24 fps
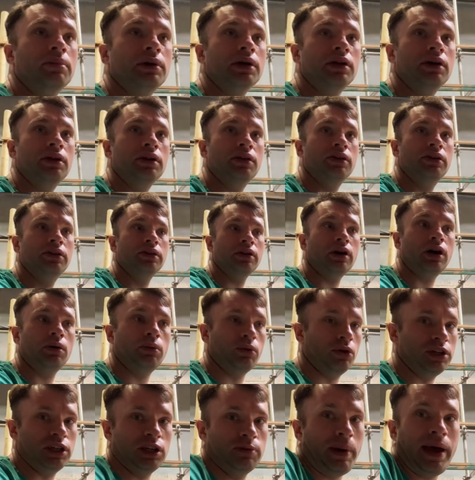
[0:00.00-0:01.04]
because I
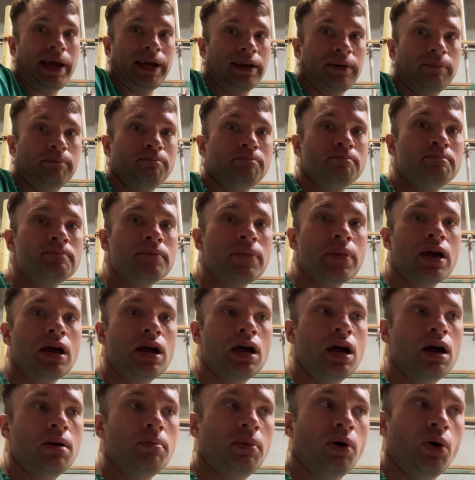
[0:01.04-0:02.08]
want to just paint,
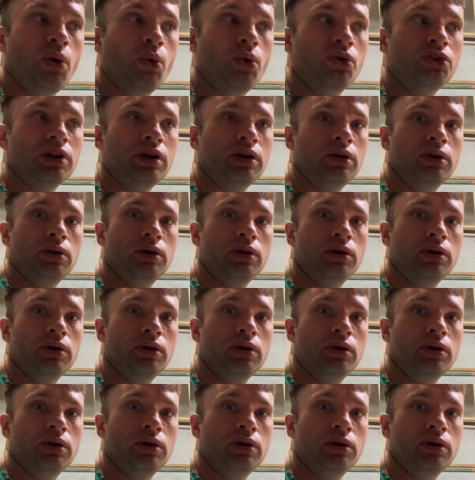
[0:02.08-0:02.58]
but also